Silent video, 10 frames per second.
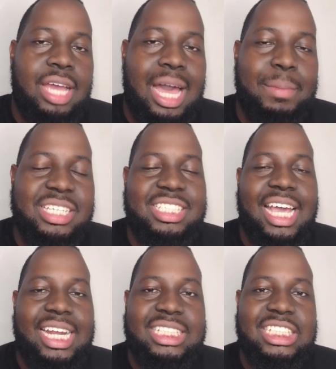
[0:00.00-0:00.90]
I'm
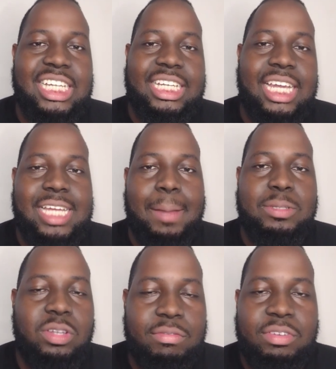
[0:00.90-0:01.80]
excited to see J.K.
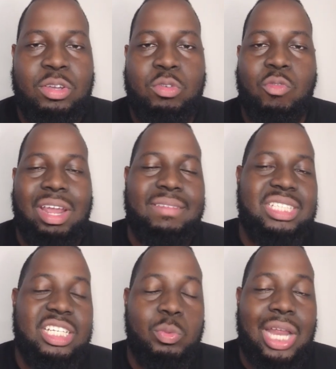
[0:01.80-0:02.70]
Dobbins on the field. The
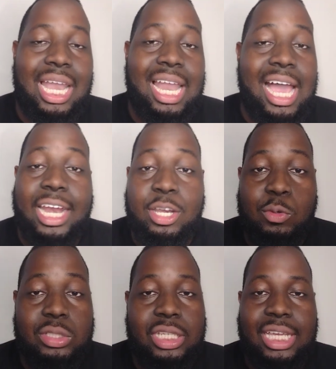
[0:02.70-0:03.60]
Ravens hit us with a lot of
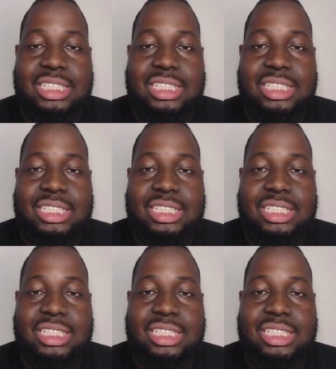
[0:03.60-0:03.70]
news today.